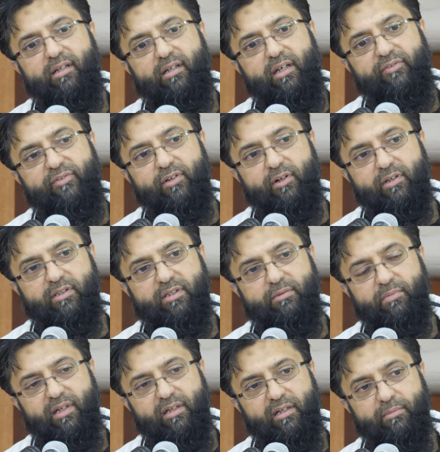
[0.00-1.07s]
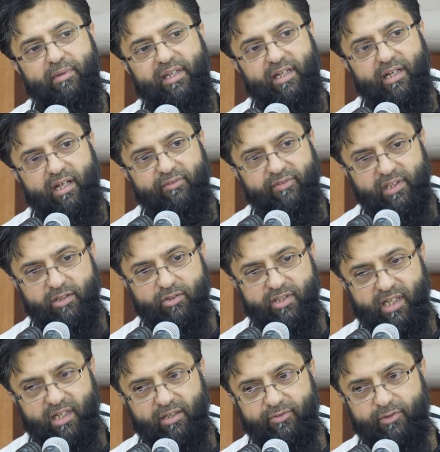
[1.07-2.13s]
If not, may Allah make it heavy in your
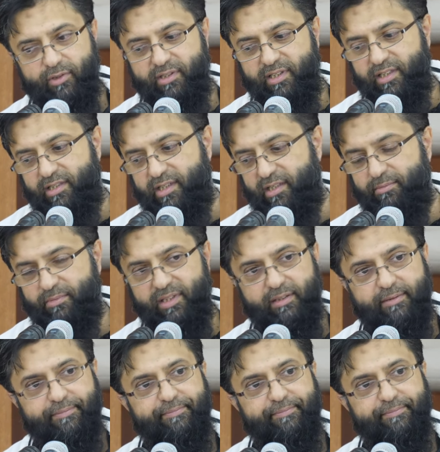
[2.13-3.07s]
scale of good deeds. Ameen.